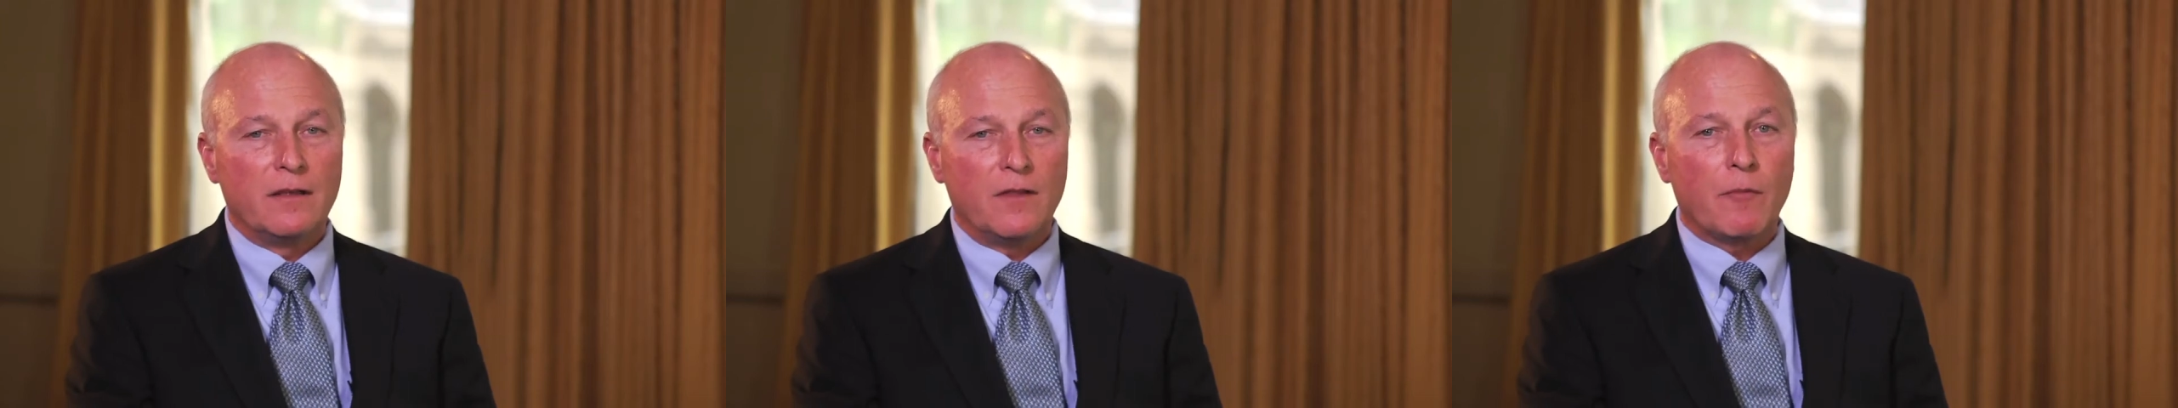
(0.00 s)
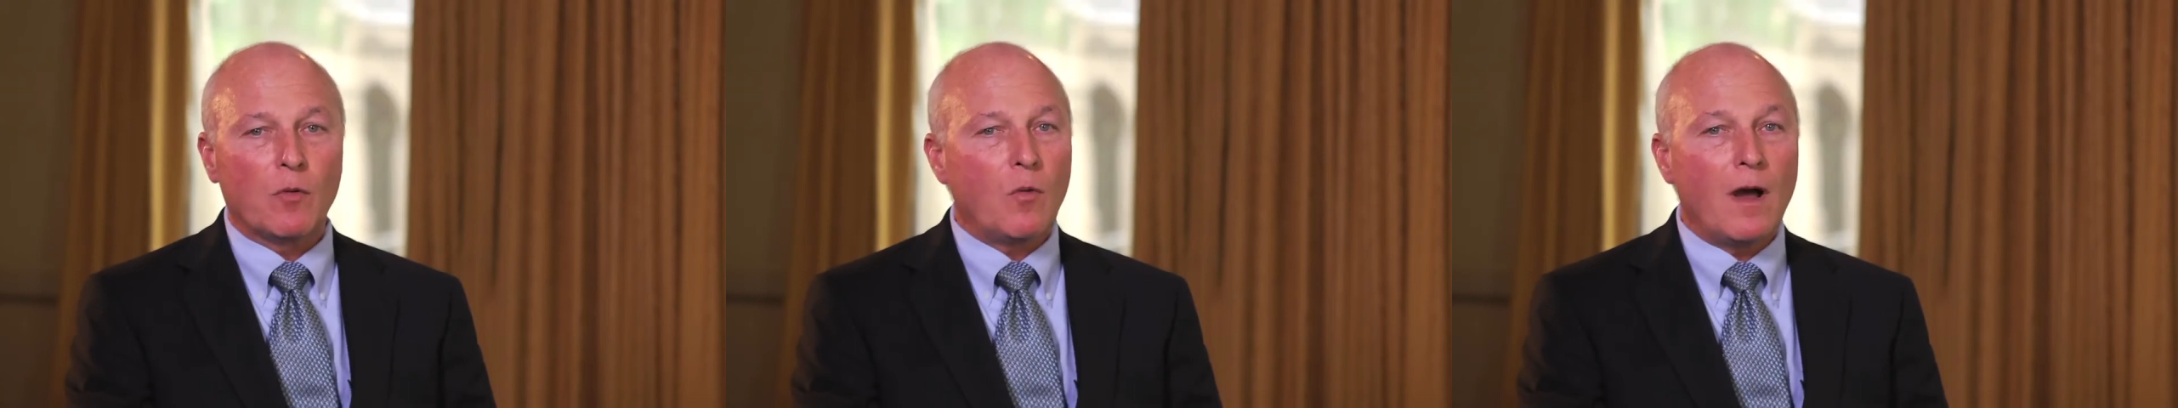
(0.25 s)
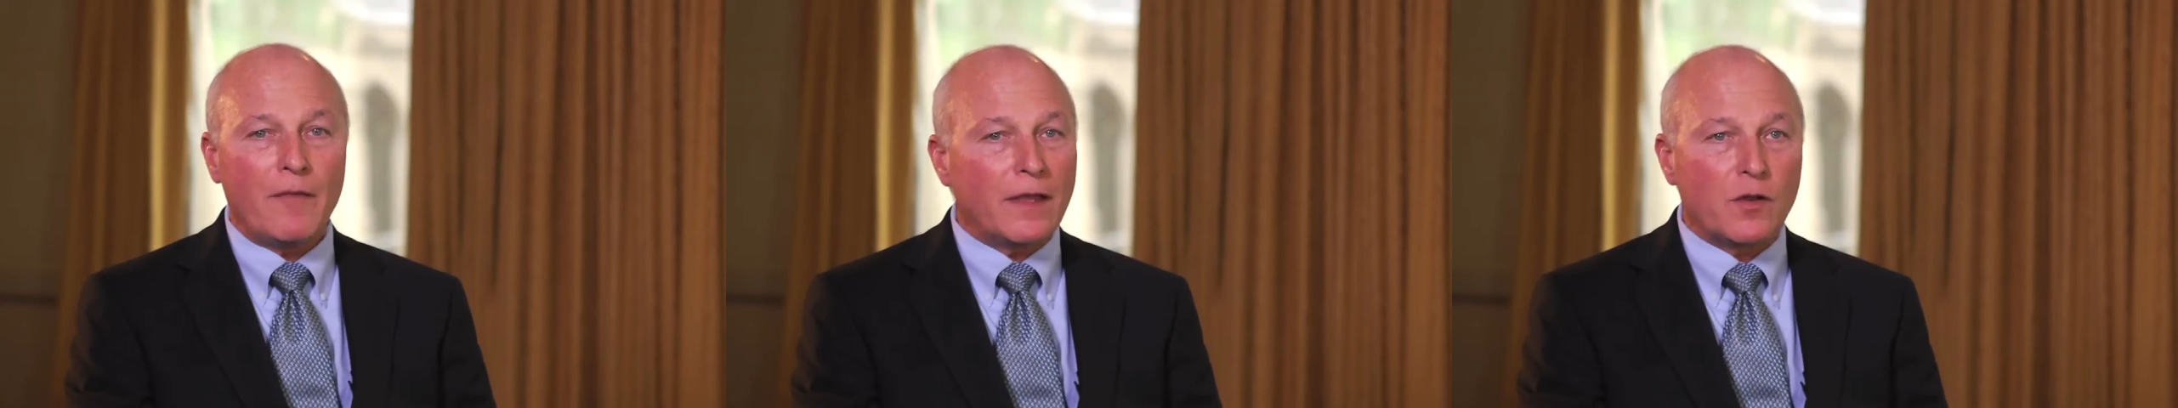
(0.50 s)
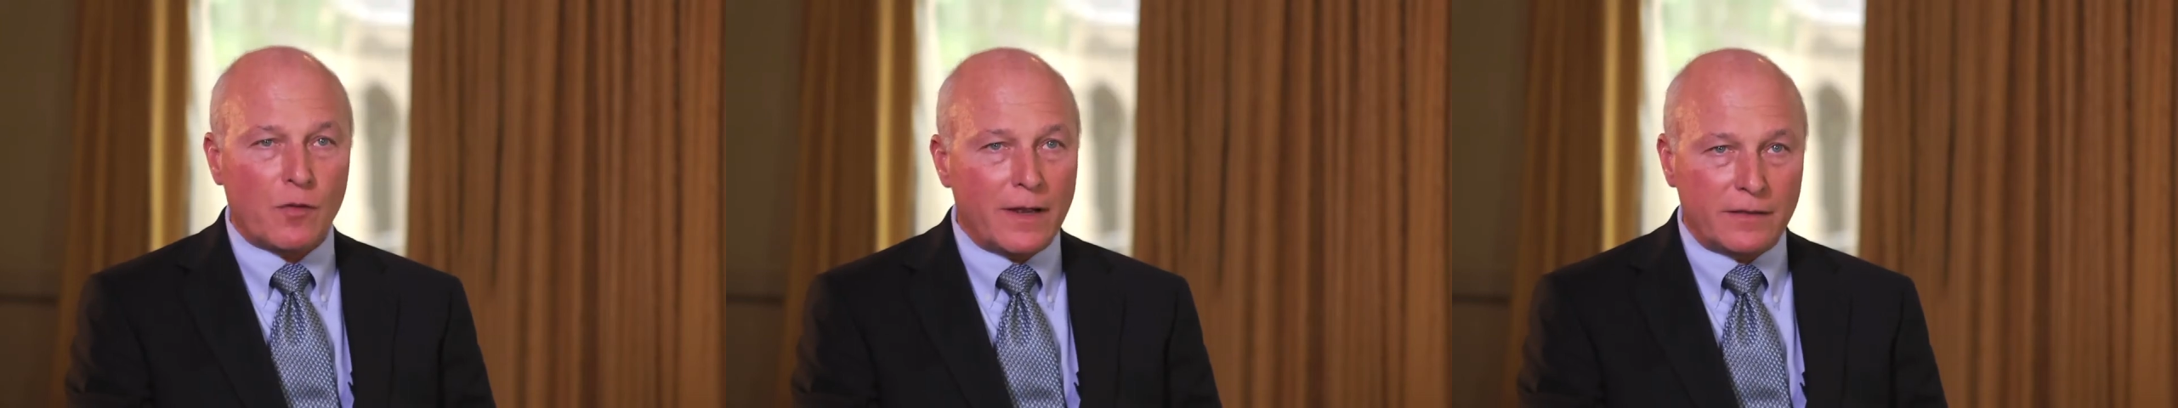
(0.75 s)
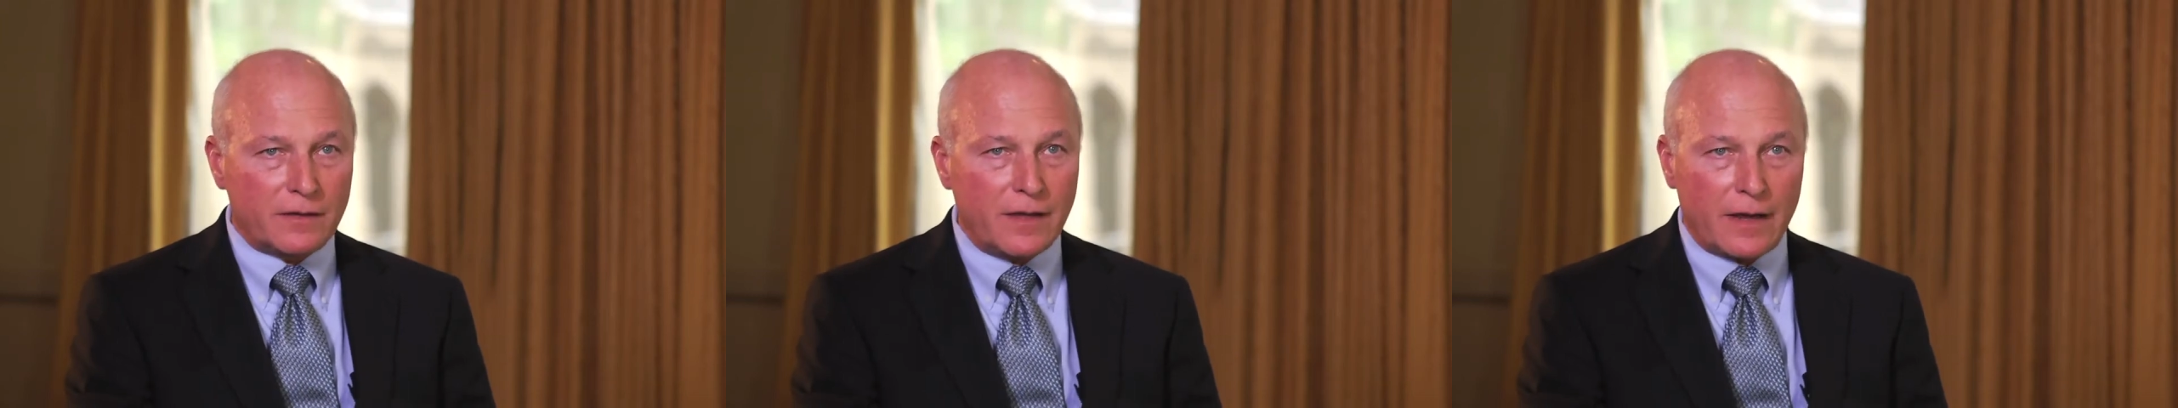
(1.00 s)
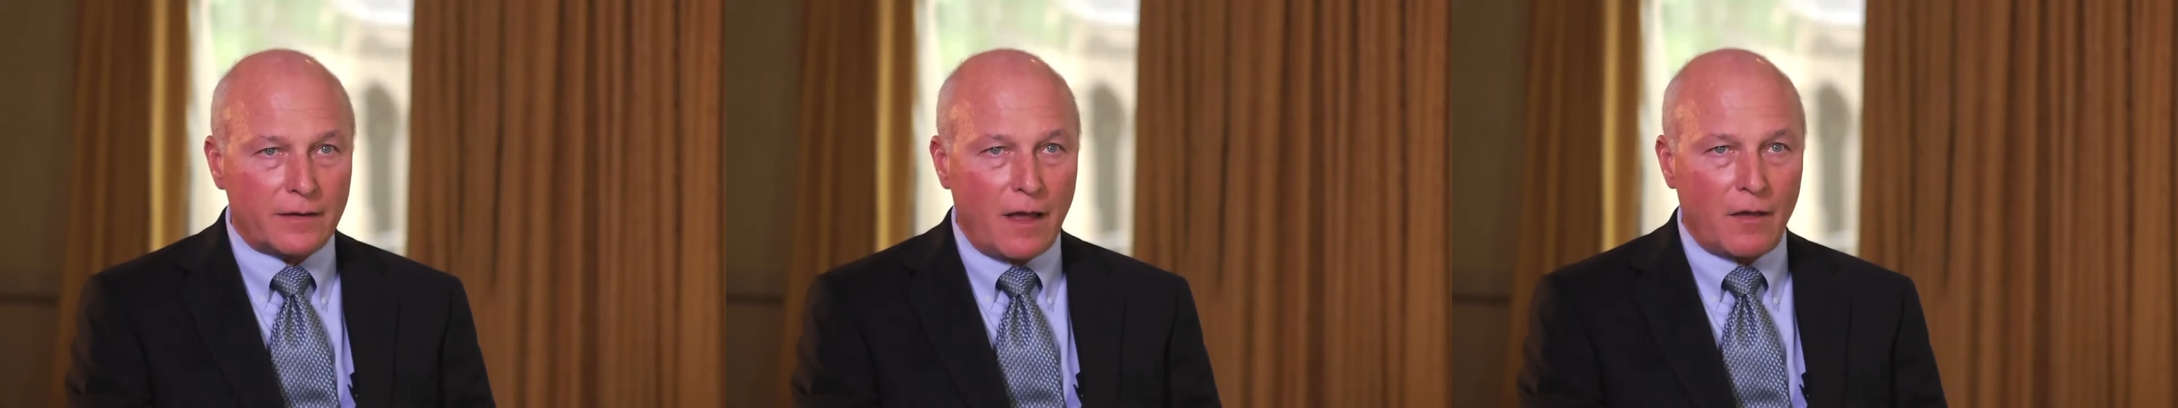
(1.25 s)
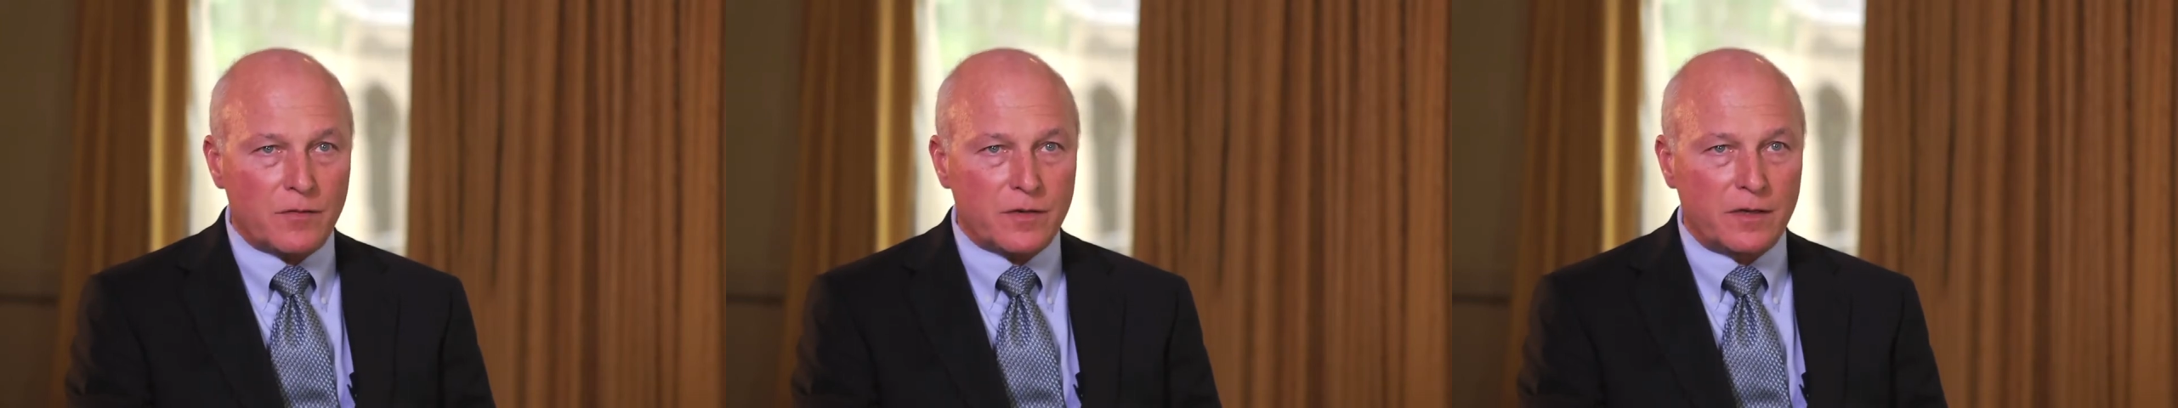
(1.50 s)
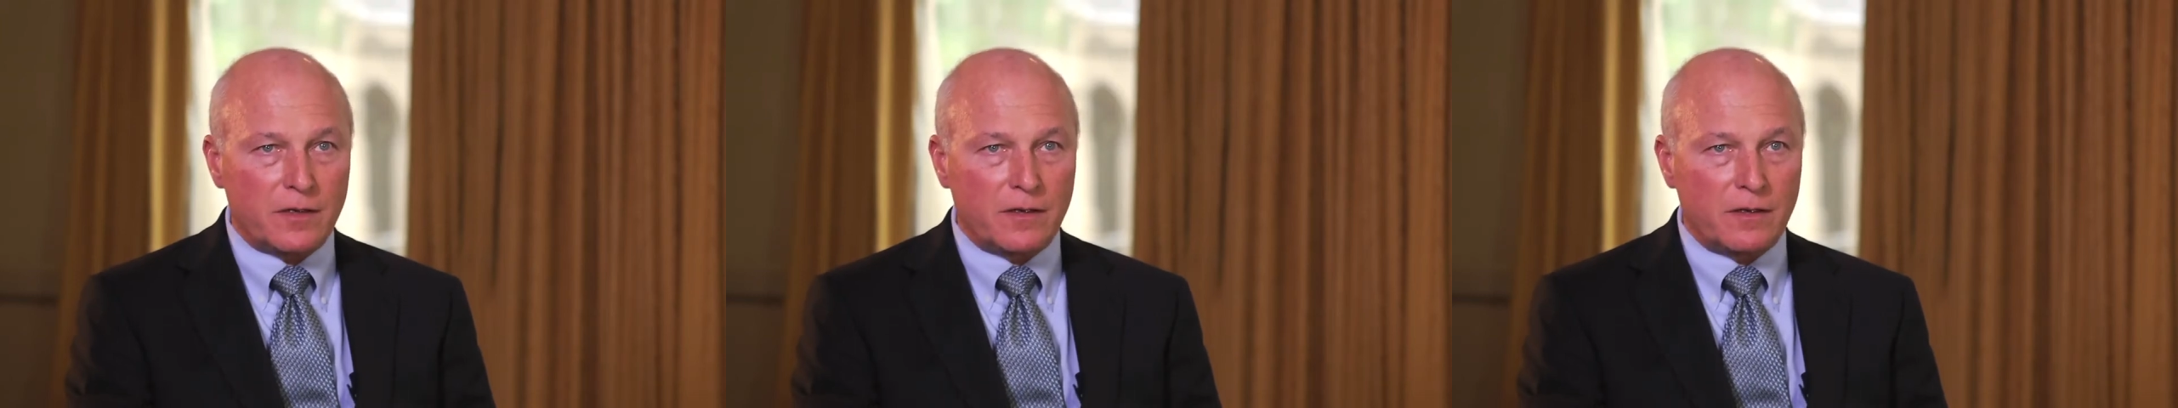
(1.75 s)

Number one, they create the technology,